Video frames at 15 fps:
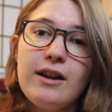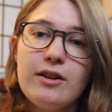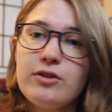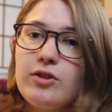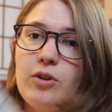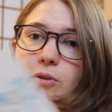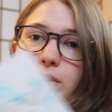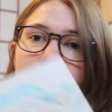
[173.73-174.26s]

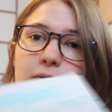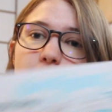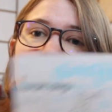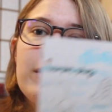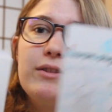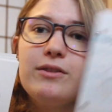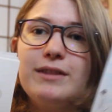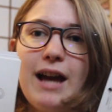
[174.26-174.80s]
So of
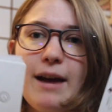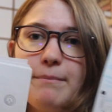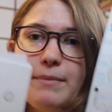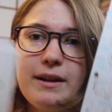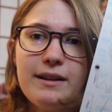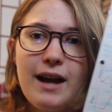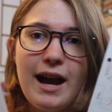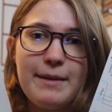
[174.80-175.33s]
course there's that,
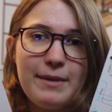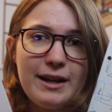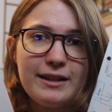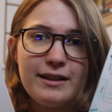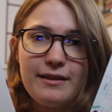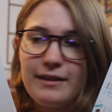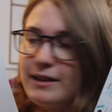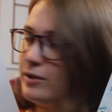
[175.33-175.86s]
but I
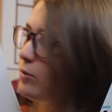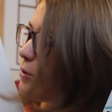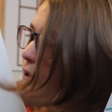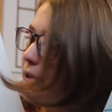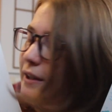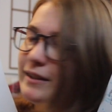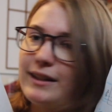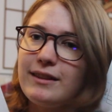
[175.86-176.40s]
made these cool
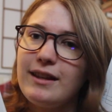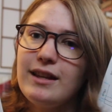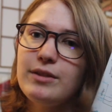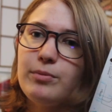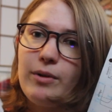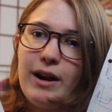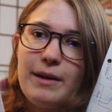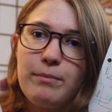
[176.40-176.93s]
things like
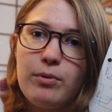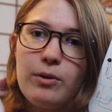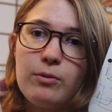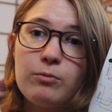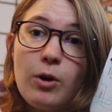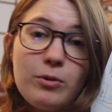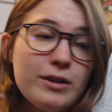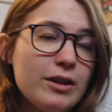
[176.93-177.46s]
this where I
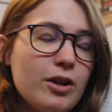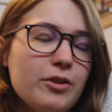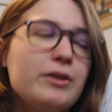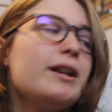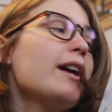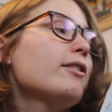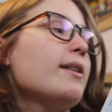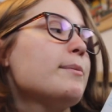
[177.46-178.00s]
wrote down all the
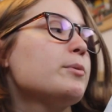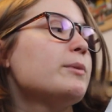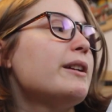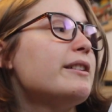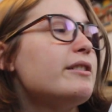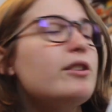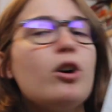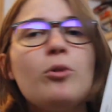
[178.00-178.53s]
diagrams we
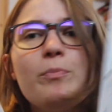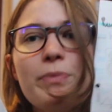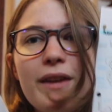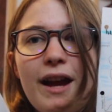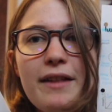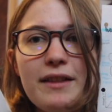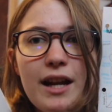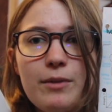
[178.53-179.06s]
need to know
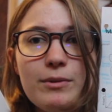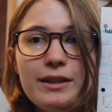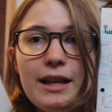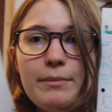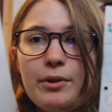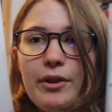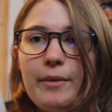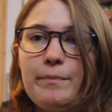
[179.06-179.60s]
and then I would
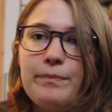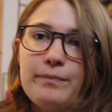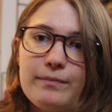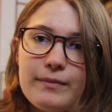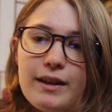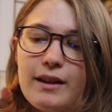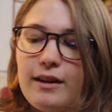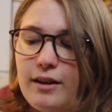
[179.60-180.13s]
label them.
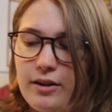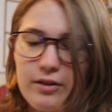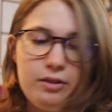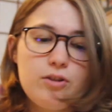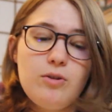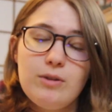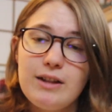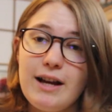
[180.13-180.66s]

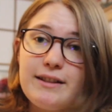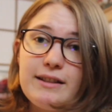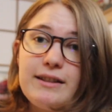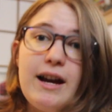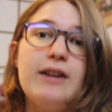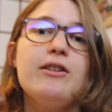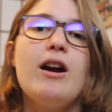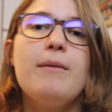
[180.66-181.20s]
Utilizing
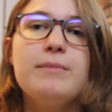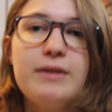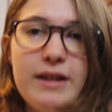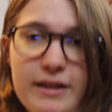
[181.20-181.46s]
diagrams